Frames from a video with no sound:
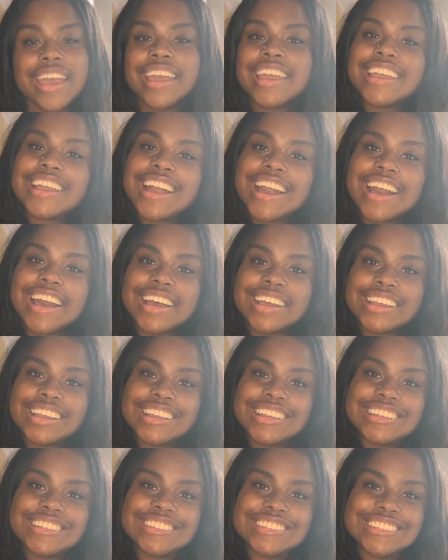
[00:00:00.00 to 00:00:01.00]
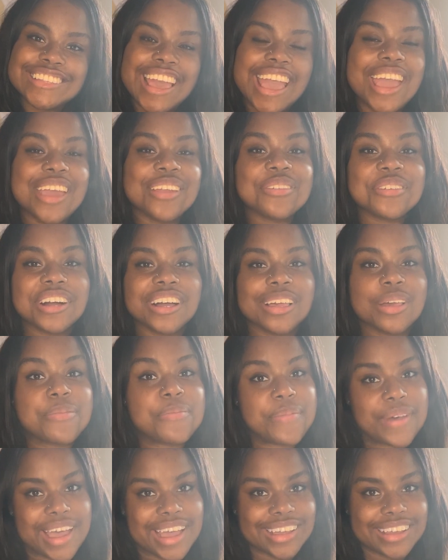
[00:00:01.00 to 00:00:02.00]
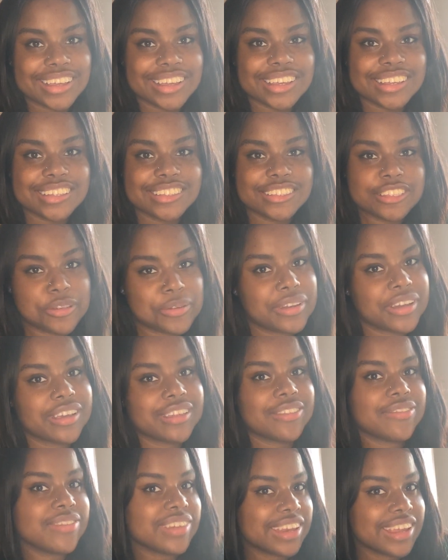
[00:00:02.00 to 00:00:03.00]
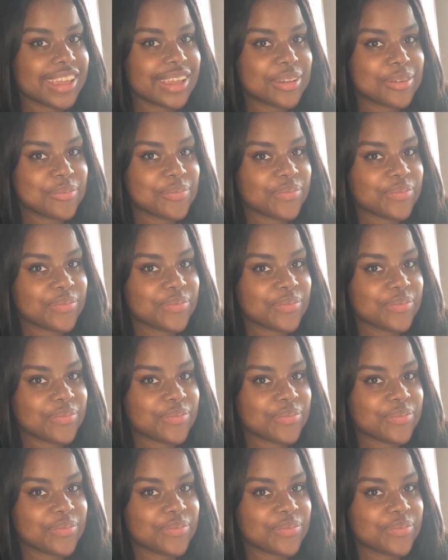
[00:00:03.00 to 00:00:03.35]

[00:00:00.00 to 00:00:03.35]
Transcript: Hey guys and welcome back to another video. In